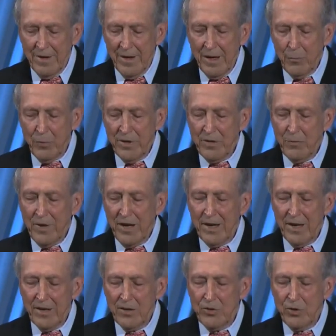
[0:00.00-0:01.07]
I believe my
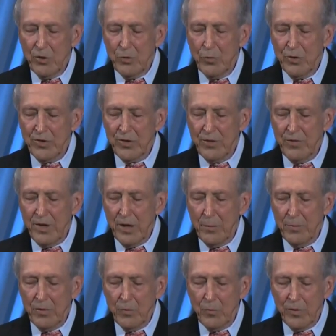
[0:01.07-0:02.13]
attitude was
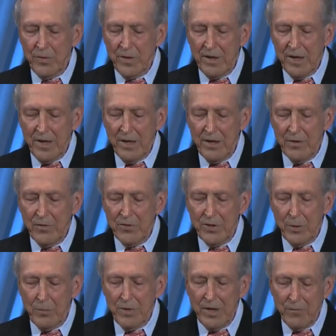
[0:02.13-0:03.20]
developed with the aid of
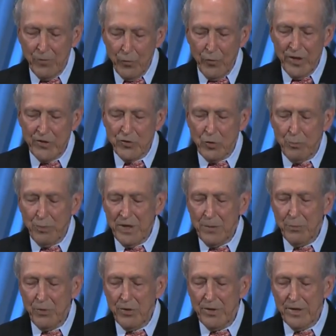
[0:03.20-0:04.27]
some influential
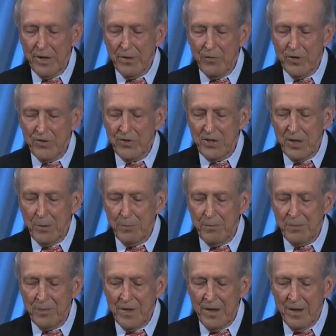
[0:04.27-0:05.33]
people at every step
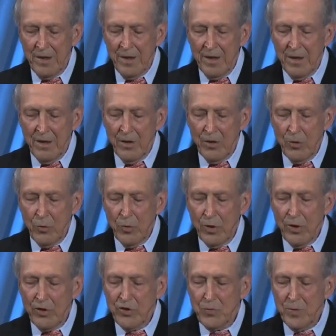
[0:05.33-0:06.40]
who
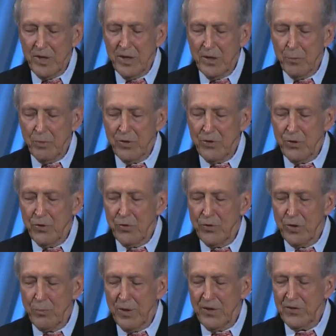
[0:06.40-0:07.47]
urged me to pursue
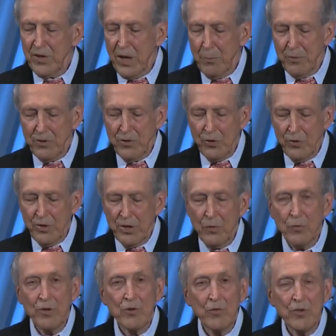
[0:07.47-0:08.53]
the best opportunity
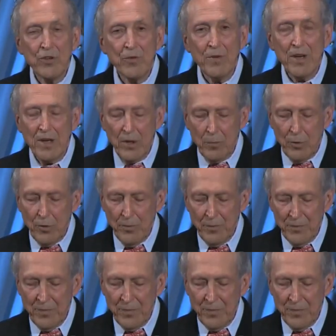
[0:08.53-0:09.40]
which was available.